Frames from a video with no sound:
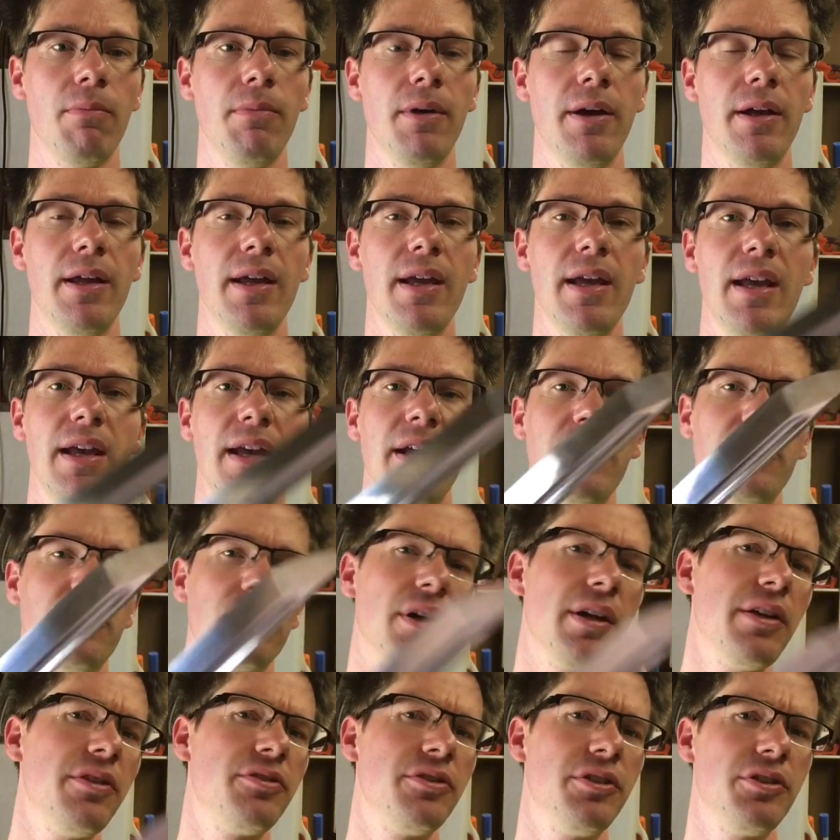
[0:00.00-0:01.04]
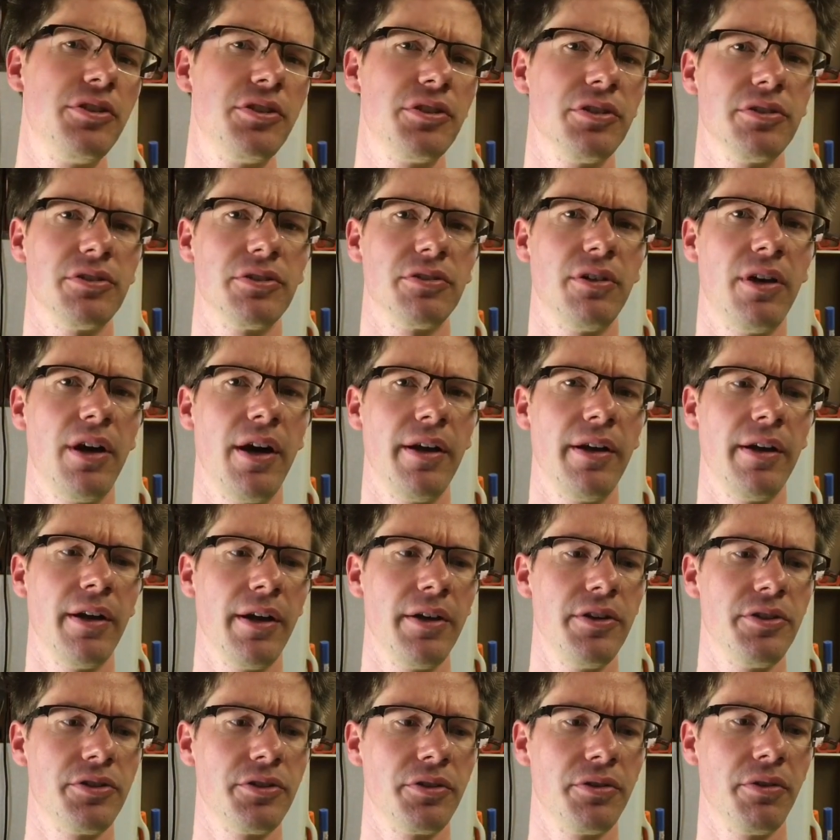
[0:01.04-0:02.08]
but it transitions a lot
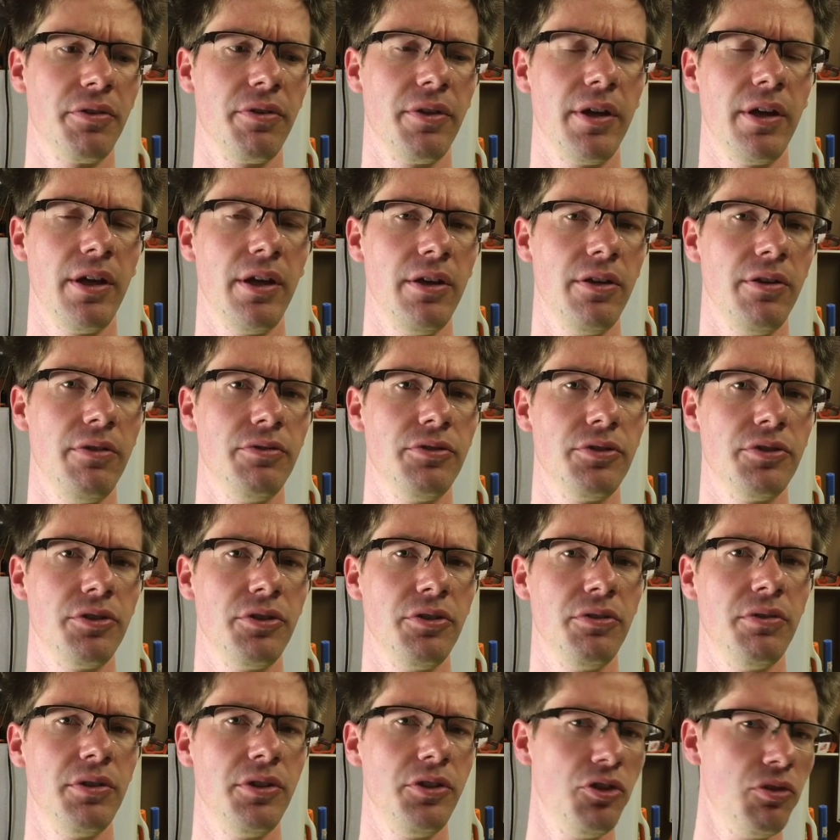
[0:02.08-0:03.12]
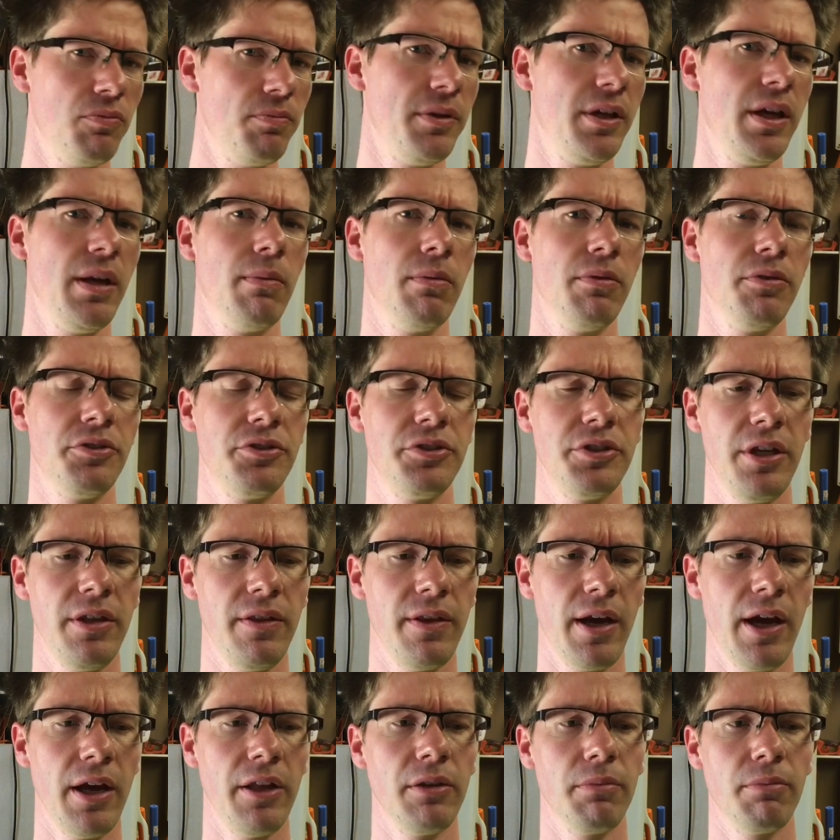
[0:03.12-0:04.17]
nicer than it used to, and you'll be able to see
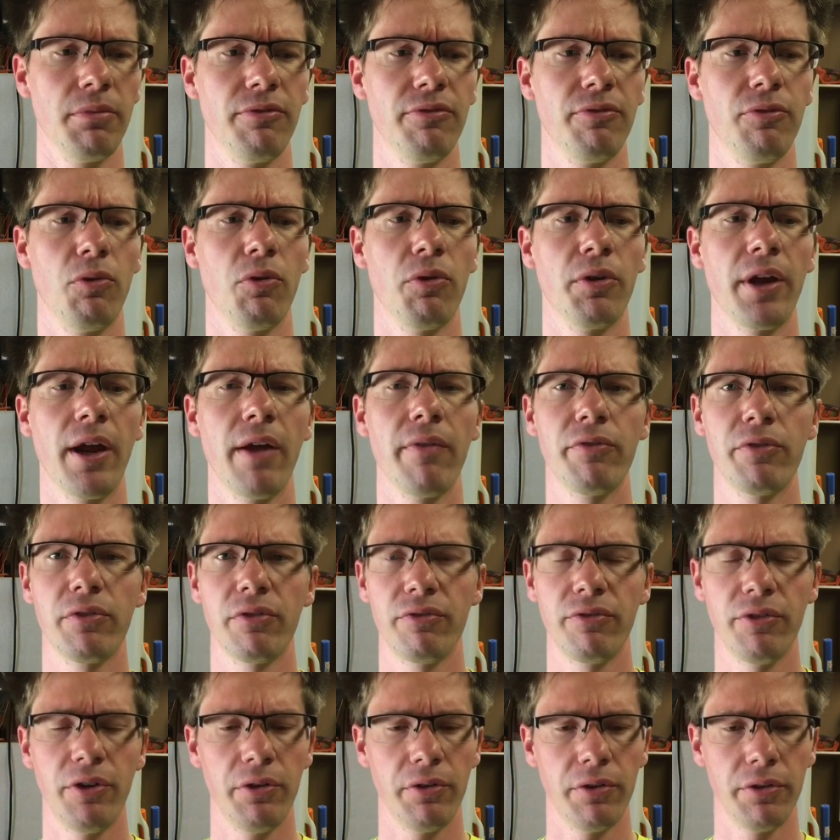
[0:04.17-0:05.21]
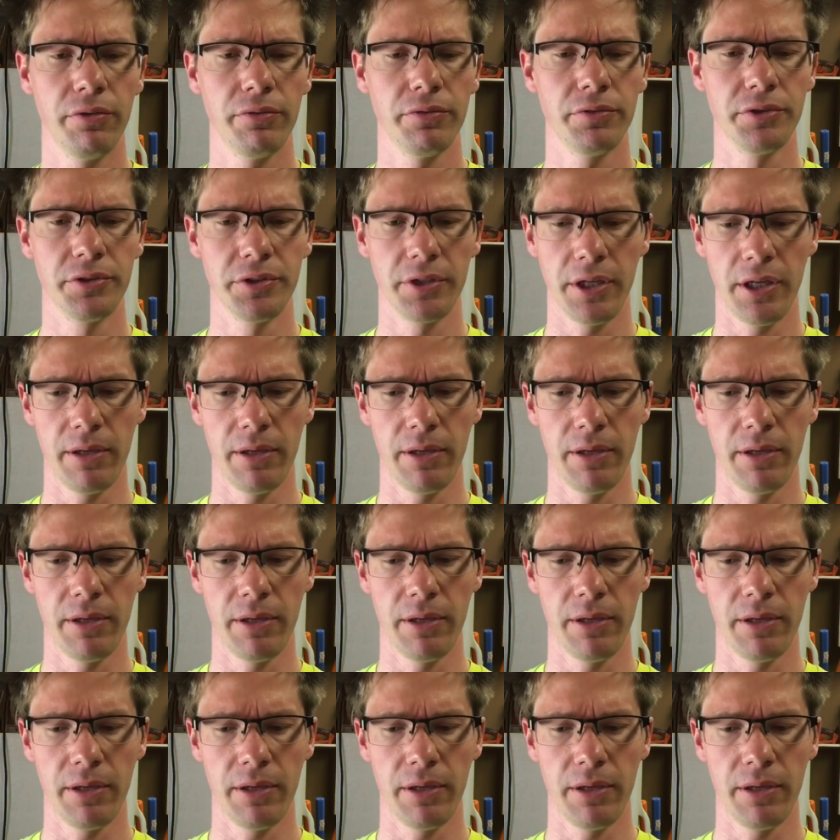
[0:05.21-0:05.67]
that in the before and after photos.